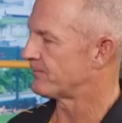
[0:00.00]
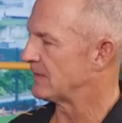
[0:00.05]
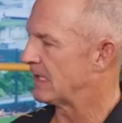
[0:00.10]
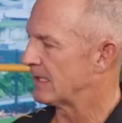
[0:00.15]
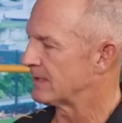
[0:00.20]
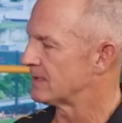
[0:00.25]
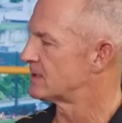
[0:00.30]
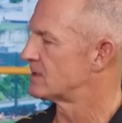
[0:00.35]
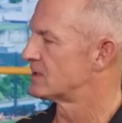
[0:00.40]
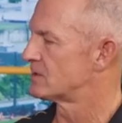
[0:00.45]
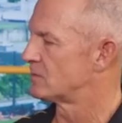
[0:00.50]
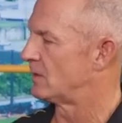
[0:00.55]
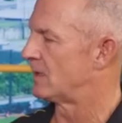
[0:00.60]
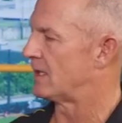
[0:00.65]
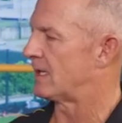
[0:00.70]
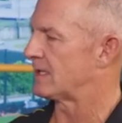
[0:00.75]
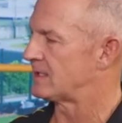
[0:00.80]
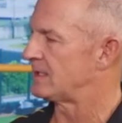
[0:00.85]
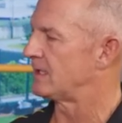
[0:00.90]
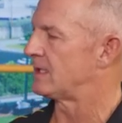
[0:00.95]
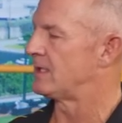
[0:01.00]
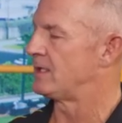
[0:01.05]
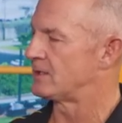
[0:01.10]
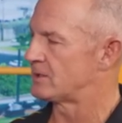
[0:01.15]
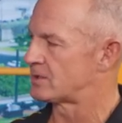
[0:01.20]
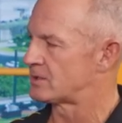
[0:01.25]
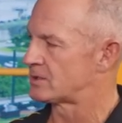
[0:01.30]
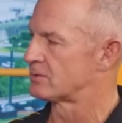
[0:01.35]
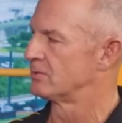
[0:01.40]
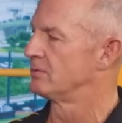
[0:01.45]
Now this is where I think he
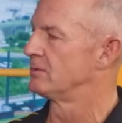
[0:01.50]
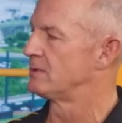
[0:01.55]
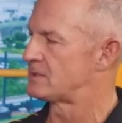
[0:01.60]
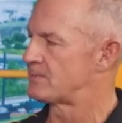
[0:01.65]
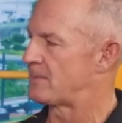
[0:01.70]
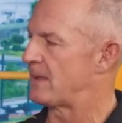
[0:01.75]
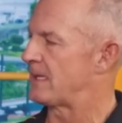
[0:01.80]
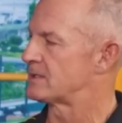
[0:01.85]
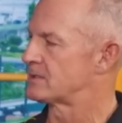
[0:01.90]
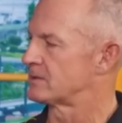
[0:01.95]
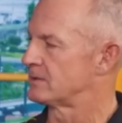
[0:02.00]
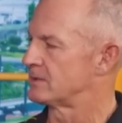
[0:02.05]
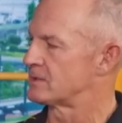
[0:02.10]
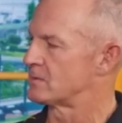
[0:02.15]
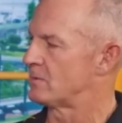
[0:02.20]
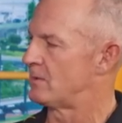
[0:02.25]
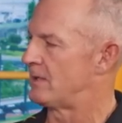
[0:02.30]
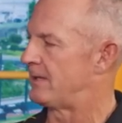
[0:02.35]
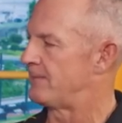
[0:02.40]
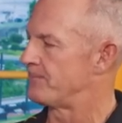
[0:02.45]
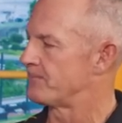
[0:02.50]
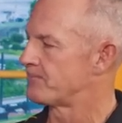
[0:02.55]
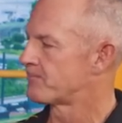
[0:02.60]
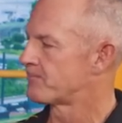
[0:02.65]
is truly special as well.